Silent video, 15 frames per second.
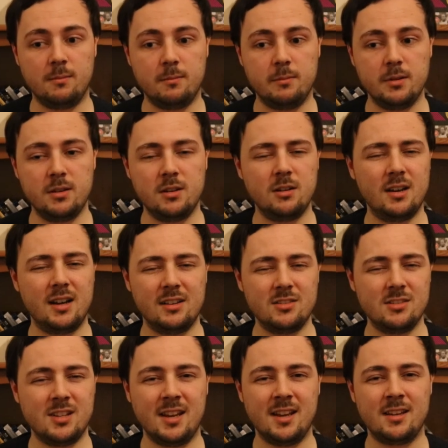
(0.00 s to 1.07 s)
But, you know, as I
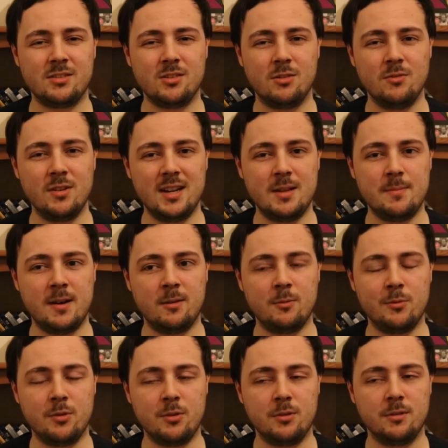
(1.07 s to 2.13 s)
say, it's not really about
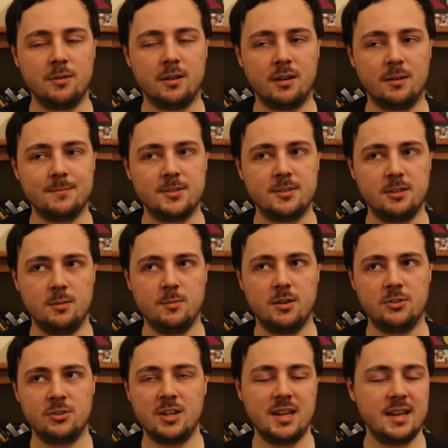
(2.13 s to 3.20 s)
war too
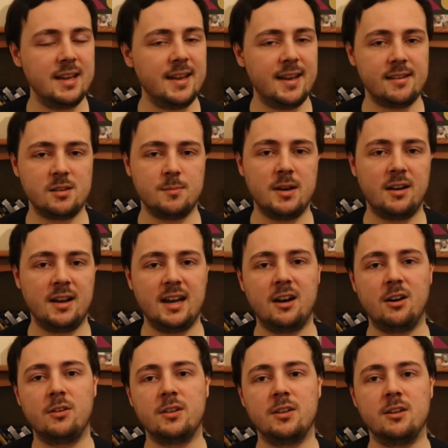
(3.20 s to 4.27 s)
much. It's about
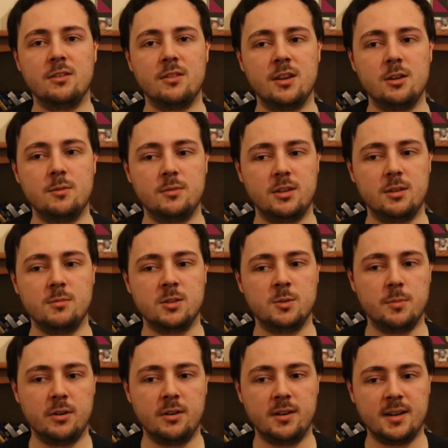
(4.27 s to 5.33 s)
how, you know, the human
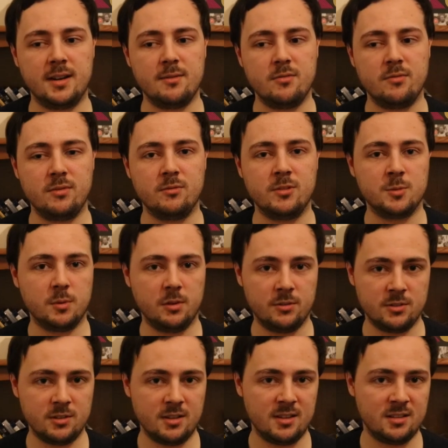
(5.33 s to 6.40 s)
spirit and everything
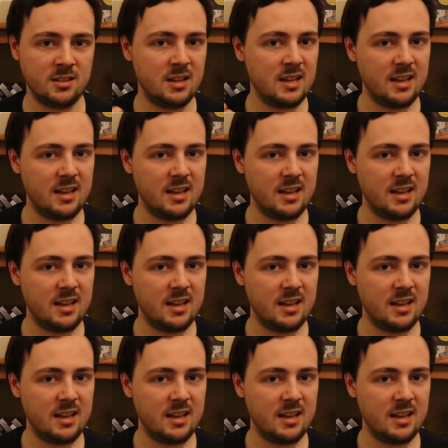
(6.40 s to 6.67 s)
responds to this.